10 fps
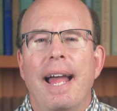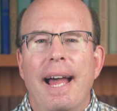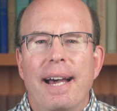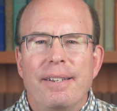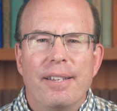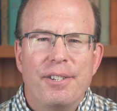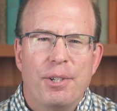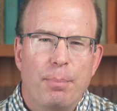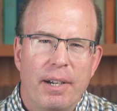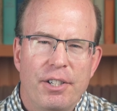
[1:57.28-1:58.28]
add to the
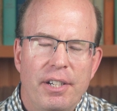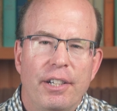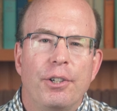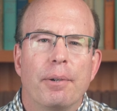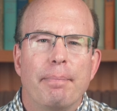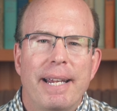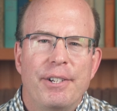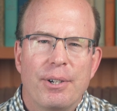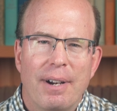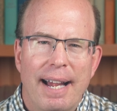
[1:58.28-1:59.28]
spreadsheet your
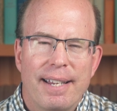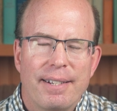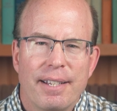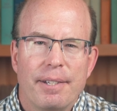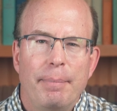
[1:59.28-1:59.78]
major assets,